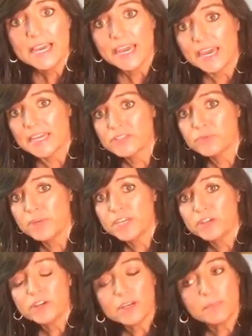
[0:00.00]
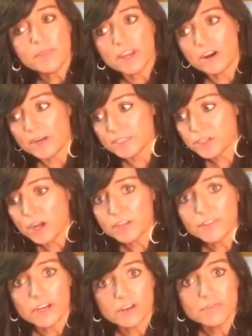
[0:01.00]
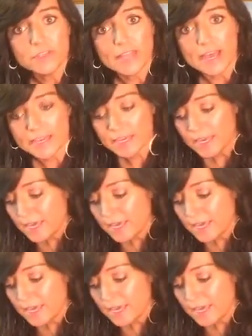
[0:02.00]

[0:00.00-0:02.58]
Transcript: and we can hook up there and talk there if you'd like.